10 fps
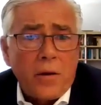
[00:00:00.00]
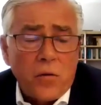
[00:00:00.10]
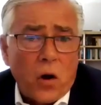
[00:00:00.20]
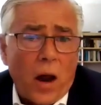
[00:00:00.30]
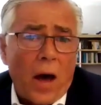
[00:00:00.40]

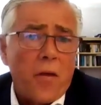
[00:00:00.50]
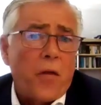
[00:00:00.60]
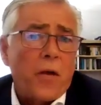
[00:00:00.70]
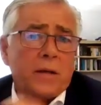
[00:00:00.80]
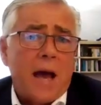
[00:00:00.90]
You've got
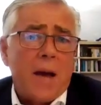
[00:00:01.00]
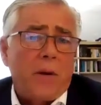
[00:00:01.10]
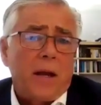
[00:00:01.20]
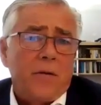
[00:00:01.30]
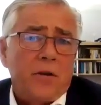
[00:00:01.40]
other things
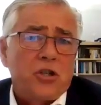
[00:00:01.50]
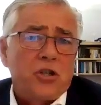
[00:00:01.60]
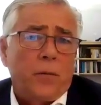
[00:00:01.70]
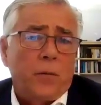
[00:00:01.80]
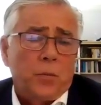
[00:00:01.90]
happening in the
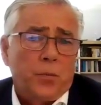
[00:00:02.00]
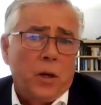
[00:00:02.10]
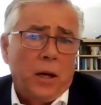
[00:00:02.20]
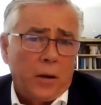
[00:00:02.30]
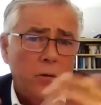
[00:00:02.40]

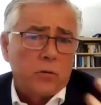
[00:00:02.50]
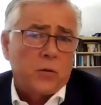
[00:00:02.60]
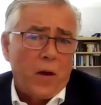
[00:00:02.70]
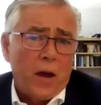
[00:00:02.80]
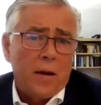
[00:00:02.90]
geopolitical
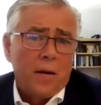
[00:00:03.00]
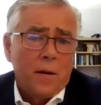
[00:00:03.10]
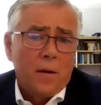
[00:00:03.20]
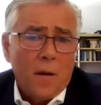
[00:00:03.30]
sphere.